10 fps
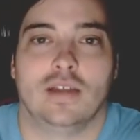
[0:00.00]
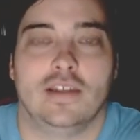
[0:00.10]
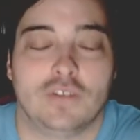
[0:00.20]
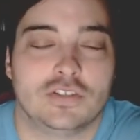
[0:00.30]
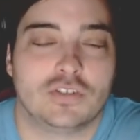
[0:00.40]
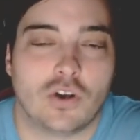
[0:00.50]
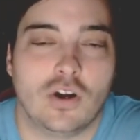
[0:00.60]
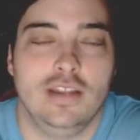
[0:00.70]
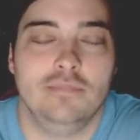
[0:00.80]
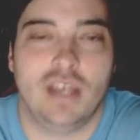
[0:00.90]
If you're
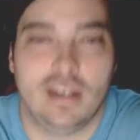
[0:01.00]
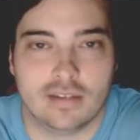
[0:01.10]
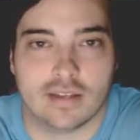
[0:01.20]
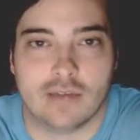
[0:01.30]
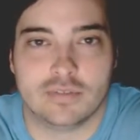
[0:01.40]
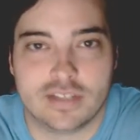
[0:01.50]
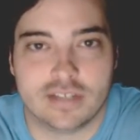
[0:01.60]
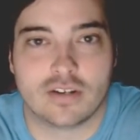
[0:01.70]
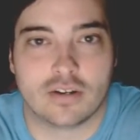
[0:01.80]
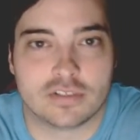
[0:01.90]
starting betting, I would say
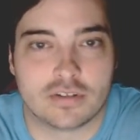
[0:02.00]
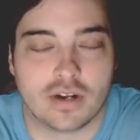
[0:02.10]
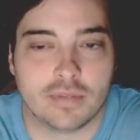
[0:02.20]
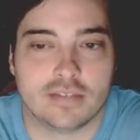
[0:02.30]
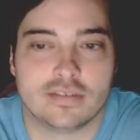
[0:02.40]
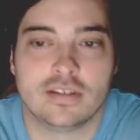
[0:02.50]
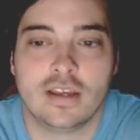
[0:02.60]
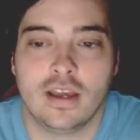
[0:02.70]
start with straight bets.